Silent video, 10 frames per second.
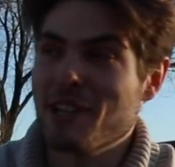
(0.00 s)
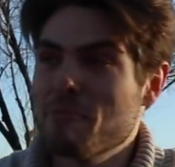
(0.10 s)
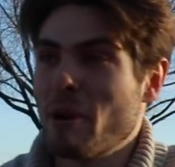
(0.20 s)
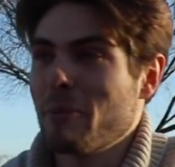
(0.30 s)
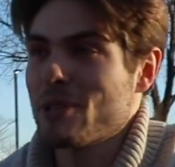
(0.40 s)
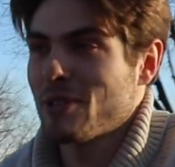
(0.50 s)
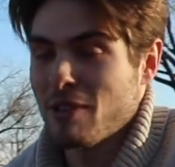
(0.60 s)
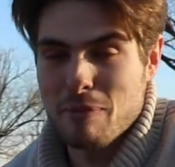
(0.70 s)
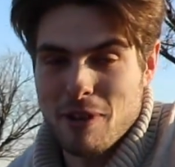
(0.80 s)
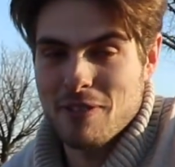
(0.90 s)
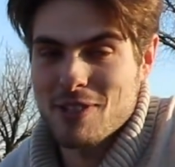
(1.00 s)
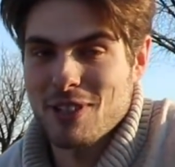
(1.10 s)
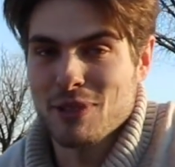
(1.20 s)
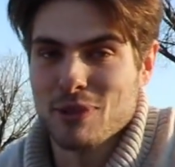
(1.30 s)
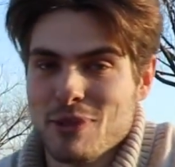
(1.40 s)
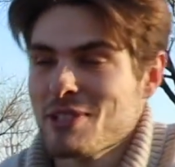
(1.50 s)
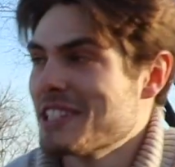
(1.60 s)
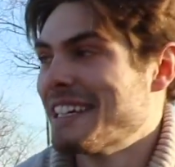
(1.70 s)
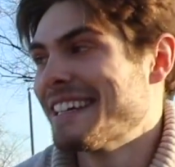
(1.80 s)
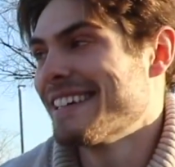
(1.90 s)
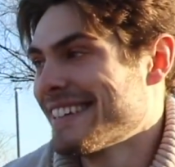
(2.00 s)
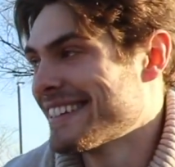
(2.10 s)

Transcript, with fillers: Your bumper's gonna rip off. It's already. She's loose. Gonna ruin the